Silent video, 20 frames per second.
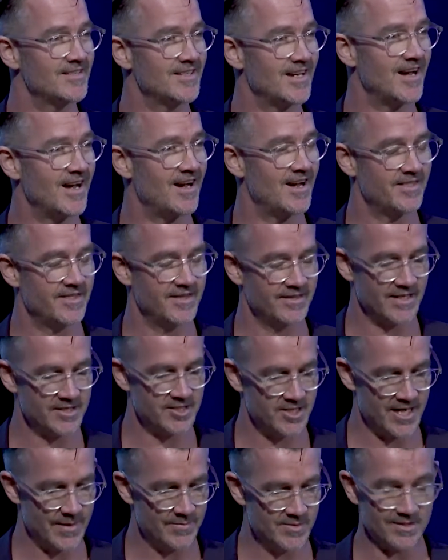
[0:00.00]
I think that
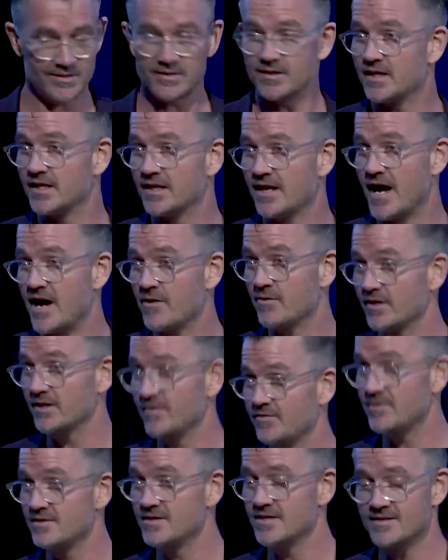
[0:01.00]
she absolutely nailed it. If
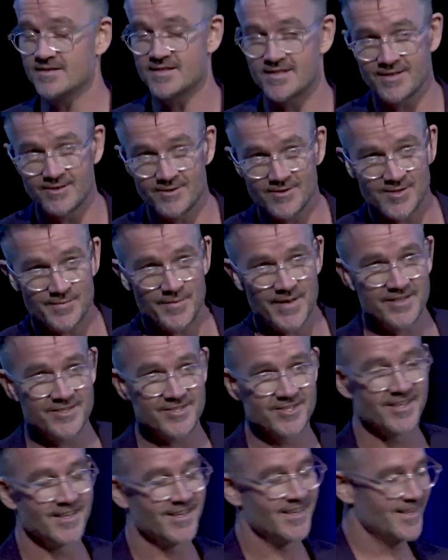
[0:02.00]
you didn't see her speech,
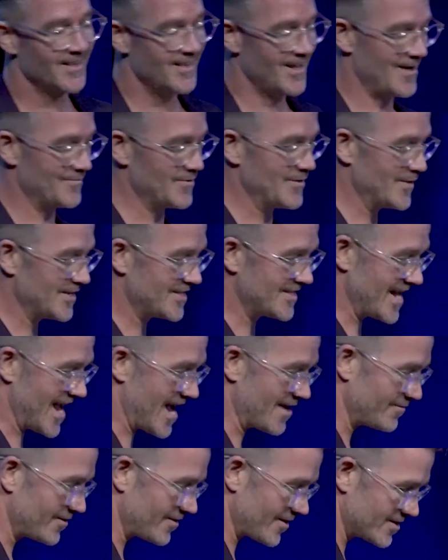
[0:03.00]
you missed out.
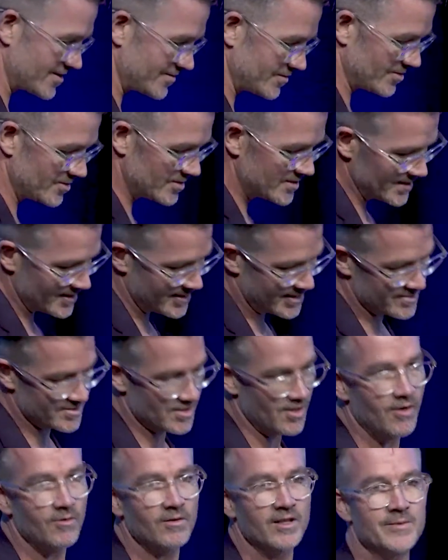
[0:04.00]
And for those of you who did, there's a
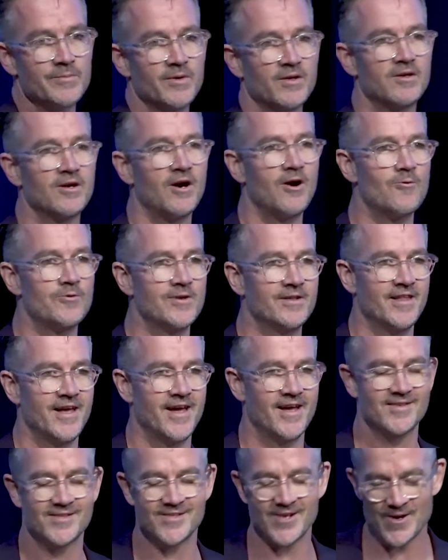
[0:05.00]
whole heap of gold in
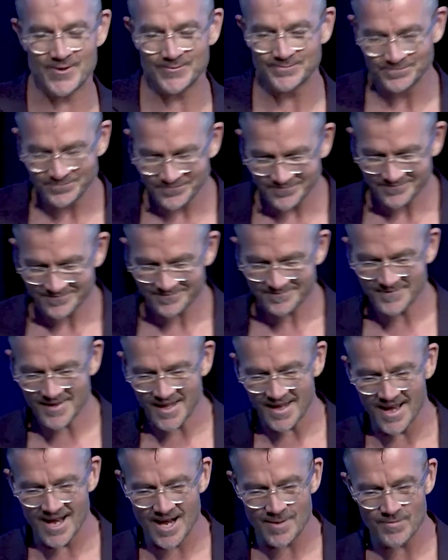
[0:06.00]
there. So
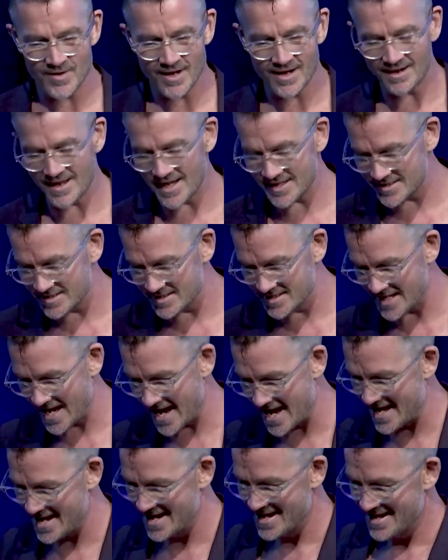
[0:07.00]
I'd like to
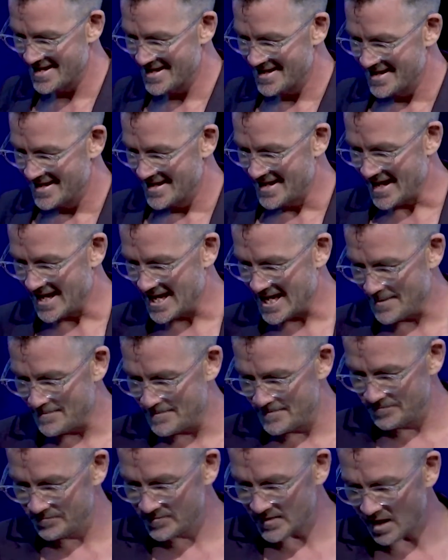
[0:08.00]
say,
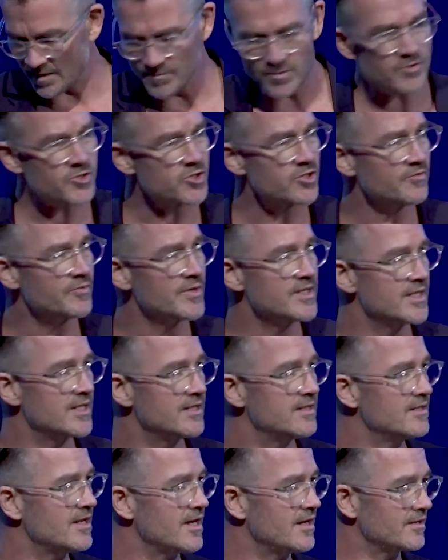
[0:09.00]
I'm not sure if we
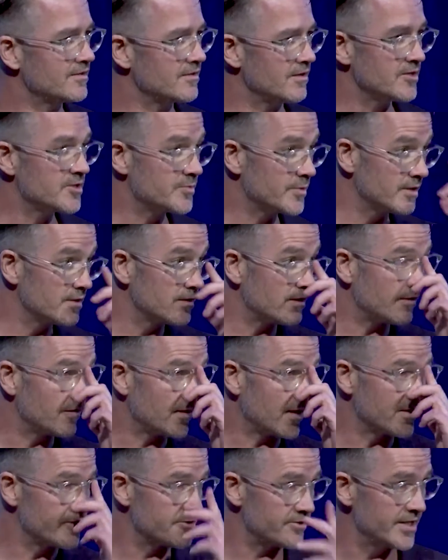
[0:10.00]
did an acknowledgement of
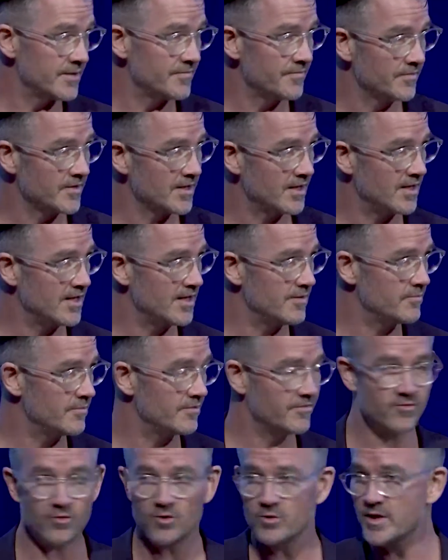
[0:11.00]
country
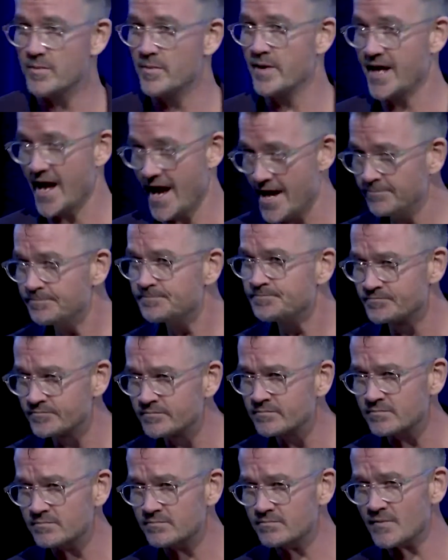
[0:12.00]
before we began,
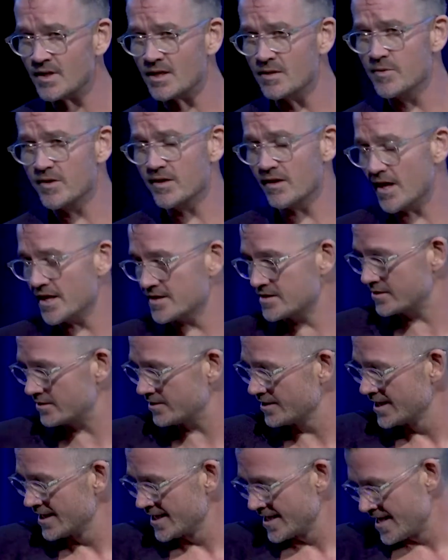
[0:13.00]
but I'd like to
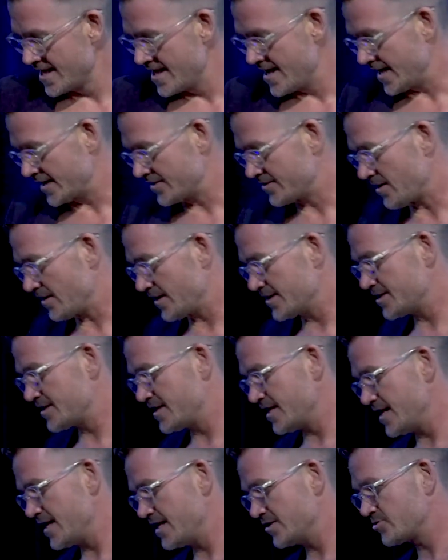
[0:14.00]
acknowledge
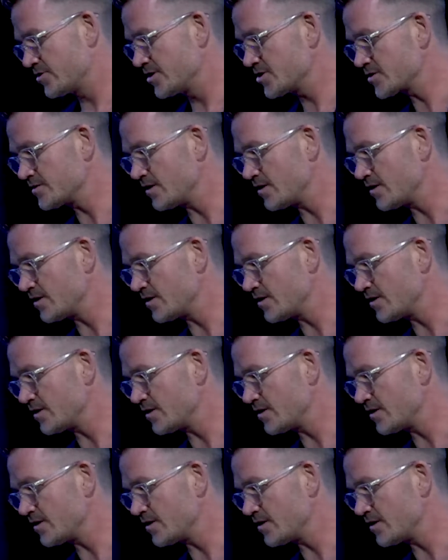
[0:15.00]
the traditional